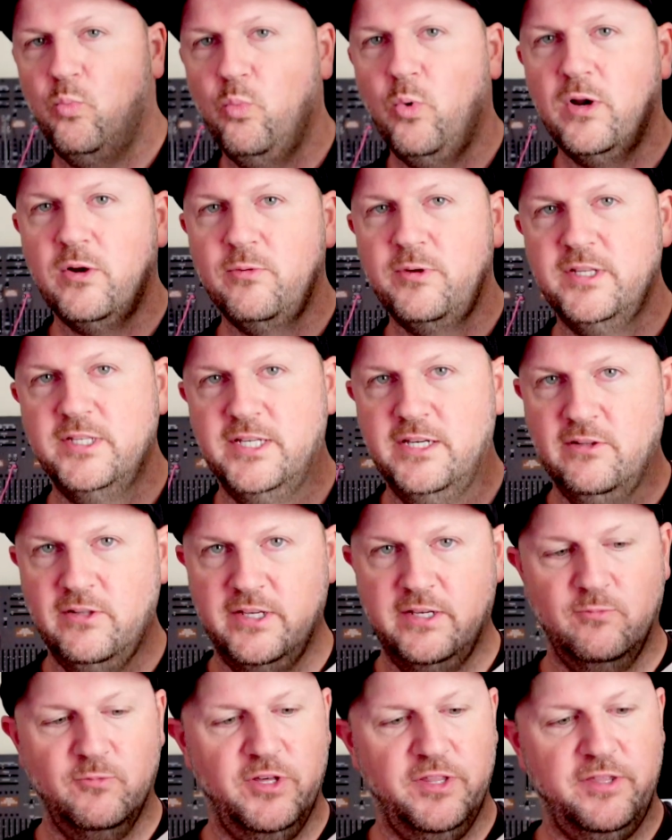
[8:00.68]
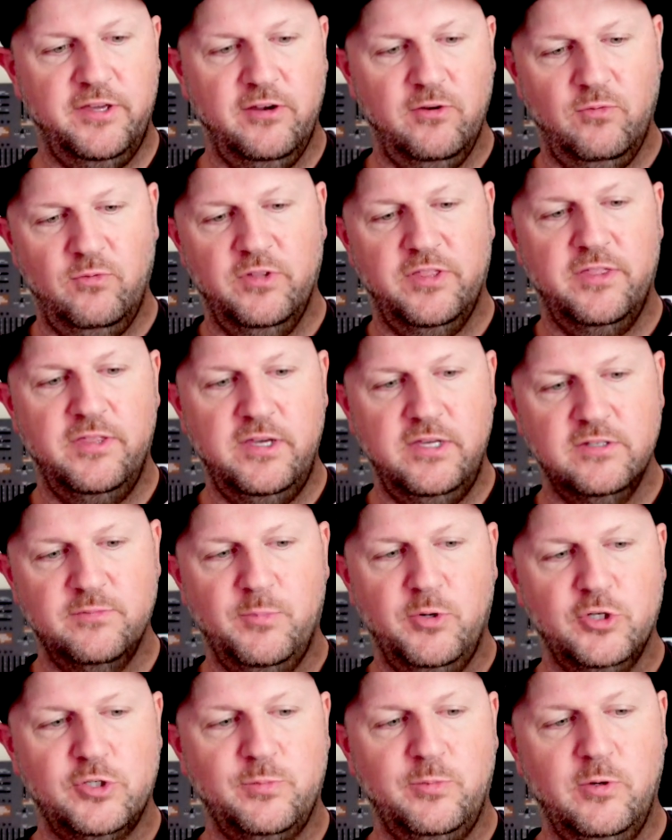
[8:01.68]
what are we dealing with here with these
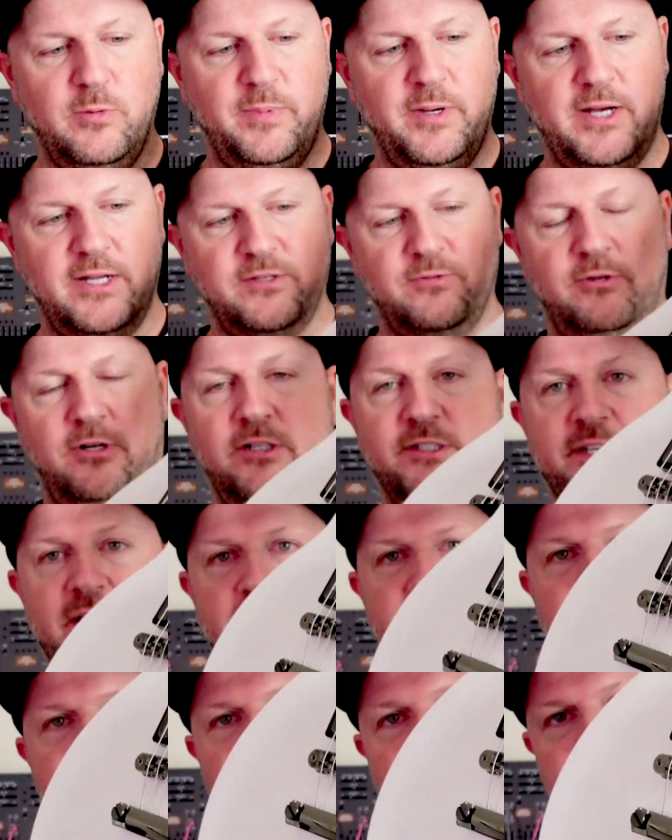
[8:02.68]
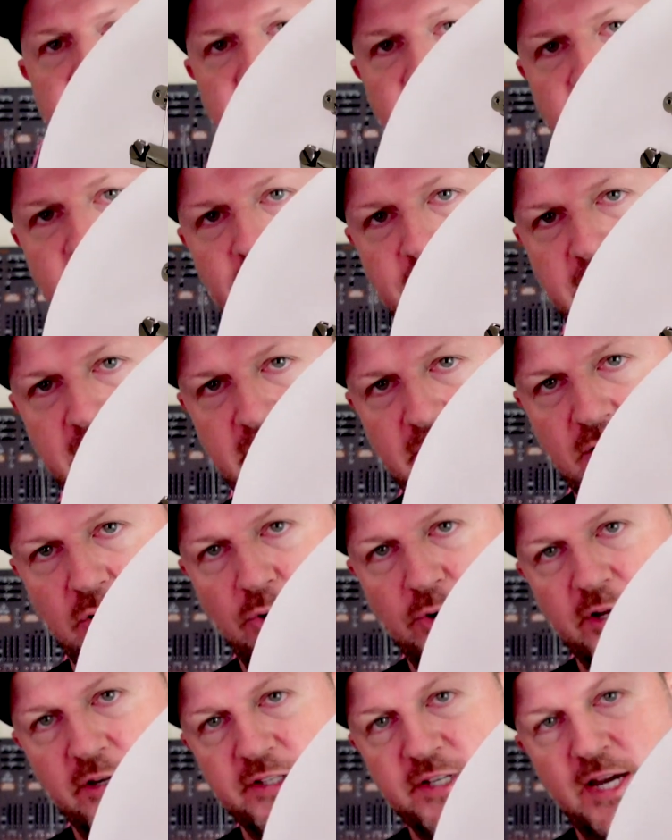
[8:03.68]
push-pull pots? Well, I'll tell you, right here, we get a
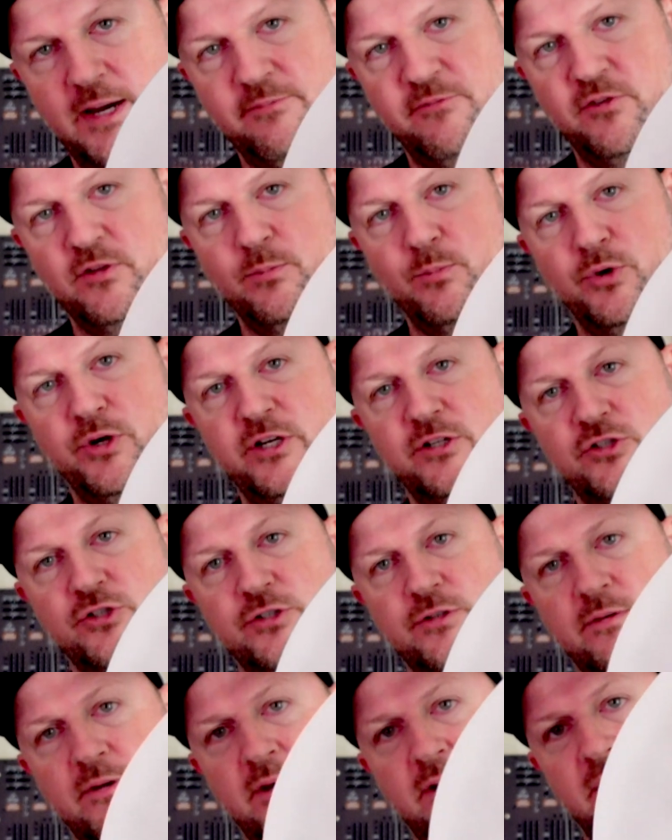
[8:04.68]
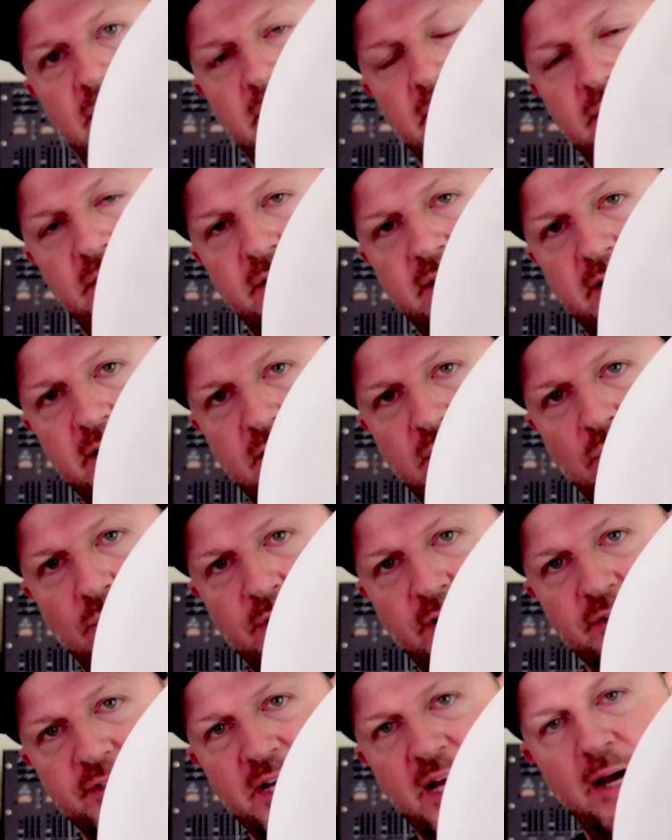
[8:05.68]
Coil-Tap for the bridge, you get a
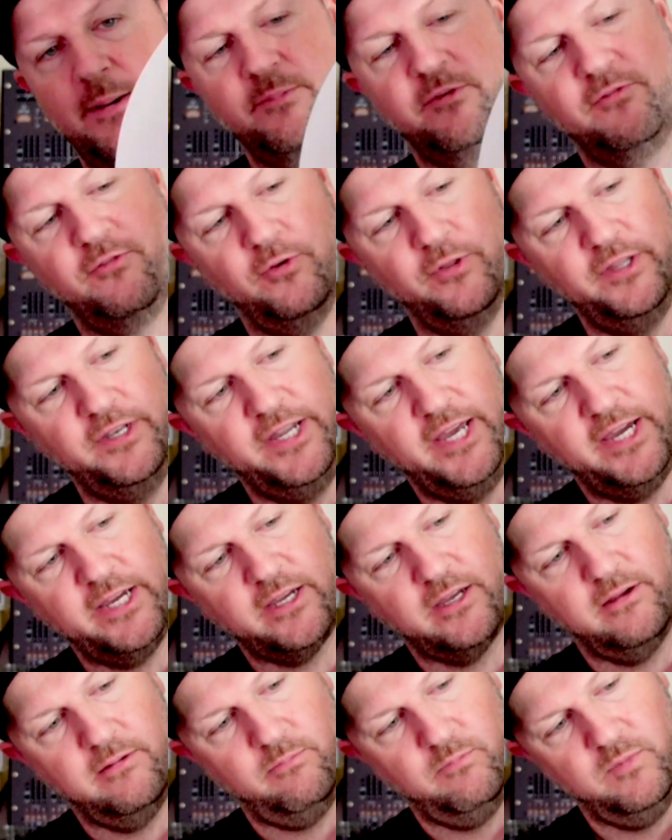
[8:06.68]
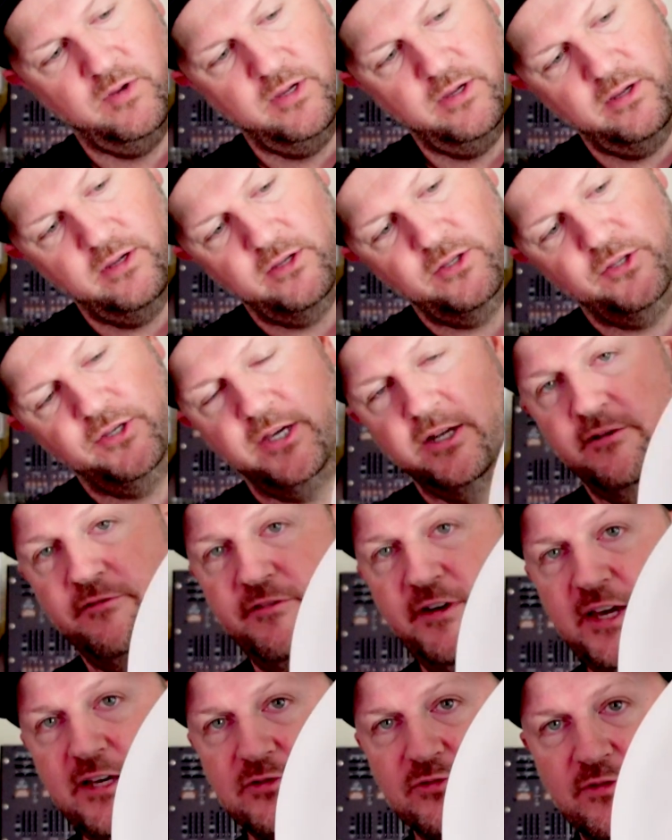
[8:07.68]
Coil-Tap for the neck, you get a
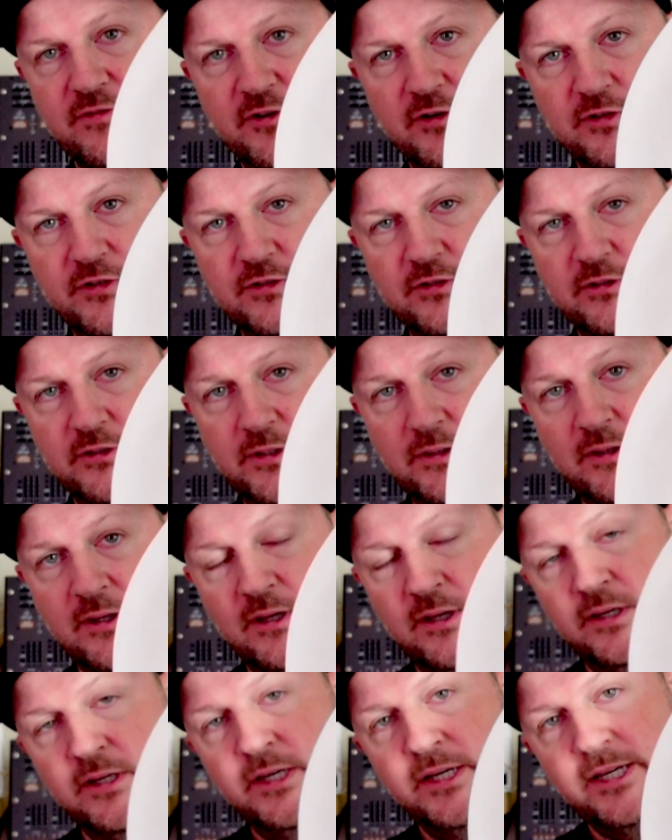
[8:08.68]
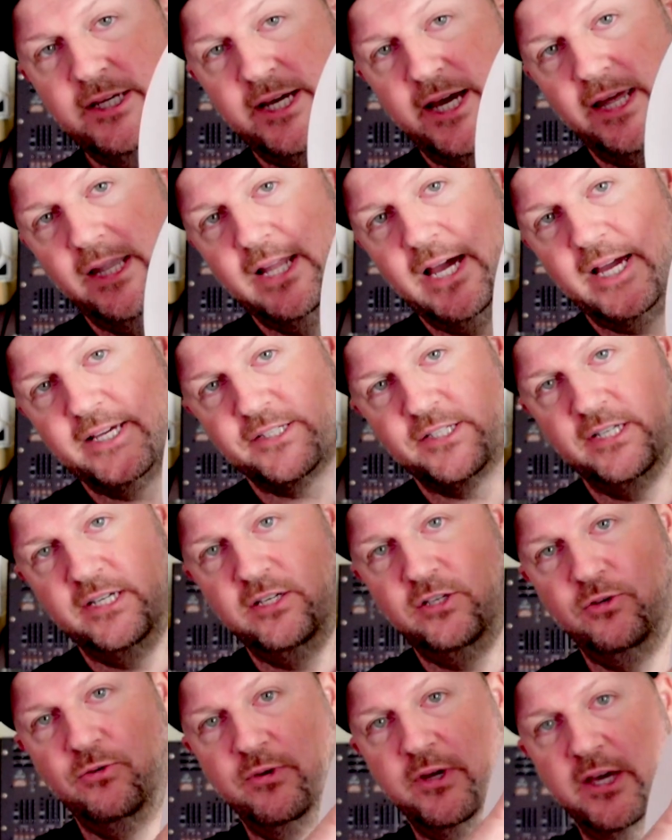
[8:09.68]
phase reversal, and lastly,
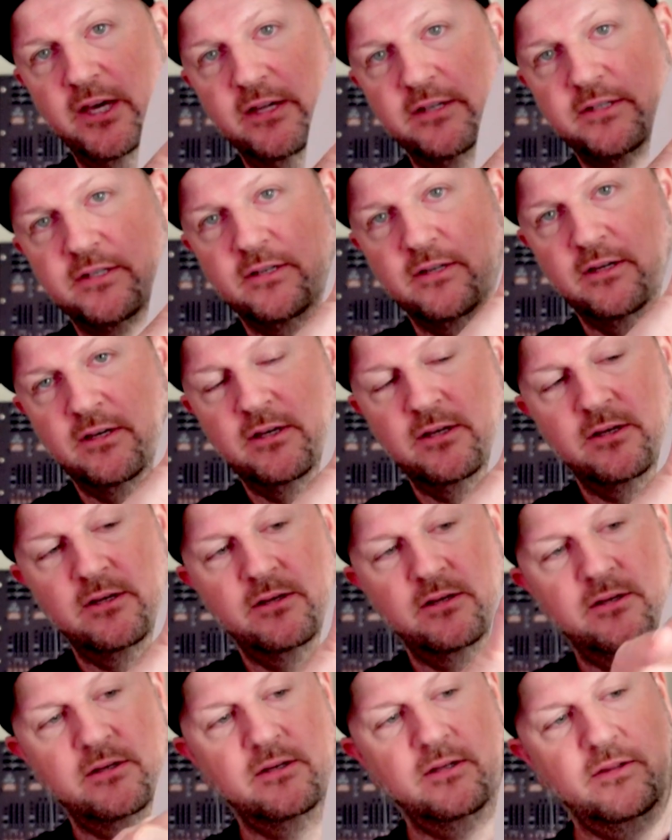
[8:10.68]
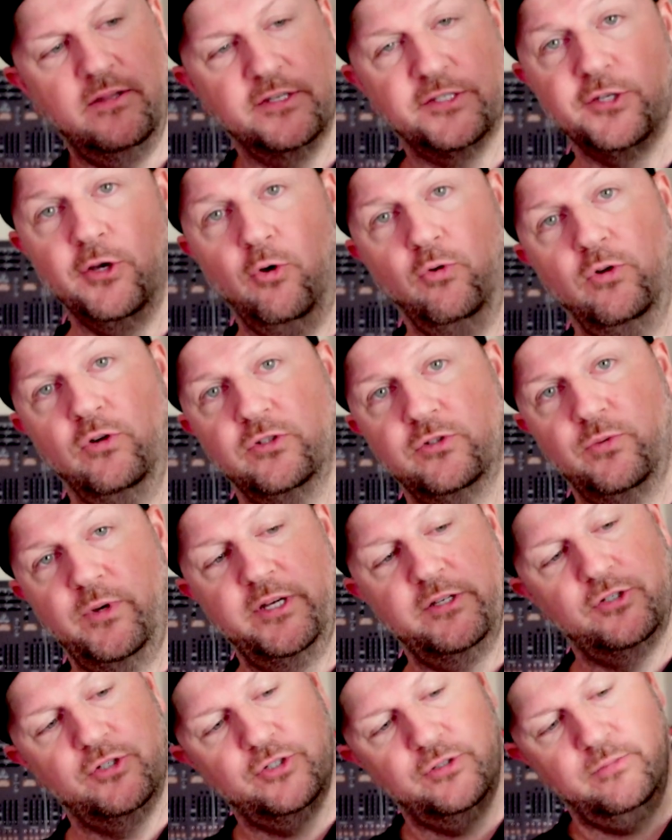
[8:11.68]
you get the solo
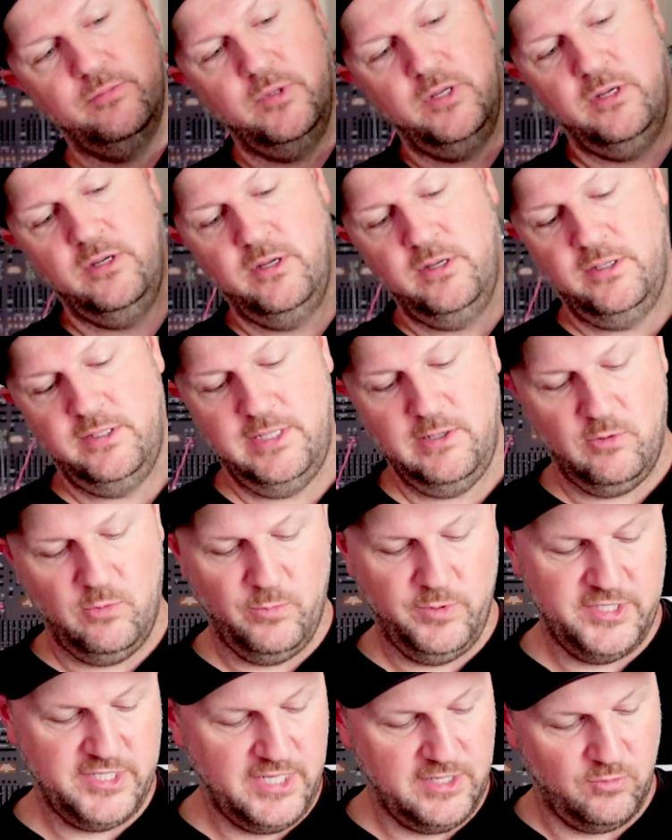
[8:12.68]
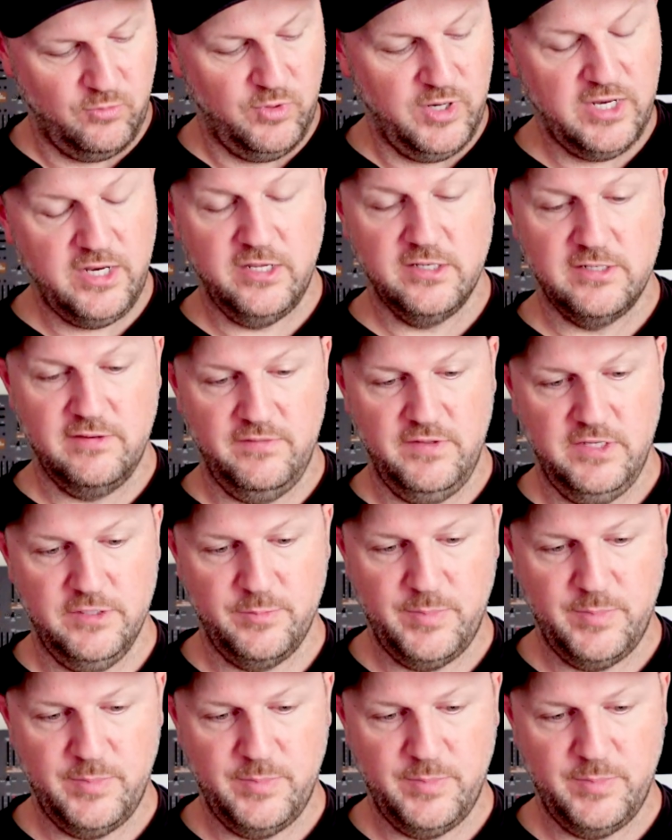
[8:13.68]
switch. Now, when we take readings of these